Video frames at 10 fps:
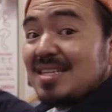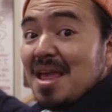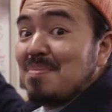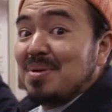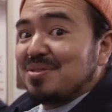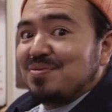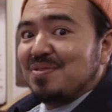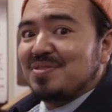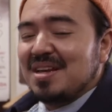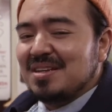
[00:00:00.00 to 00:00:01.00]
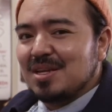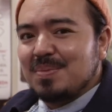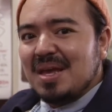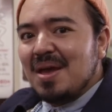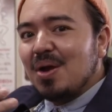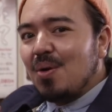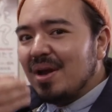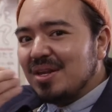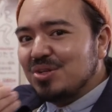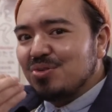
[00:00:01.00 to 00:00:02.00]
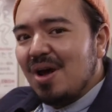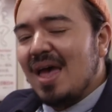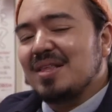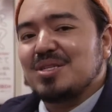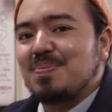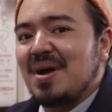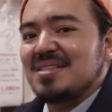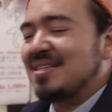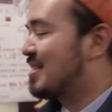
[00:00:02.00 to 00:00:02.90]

10, plus 15 is gonna be quite a dry and spicy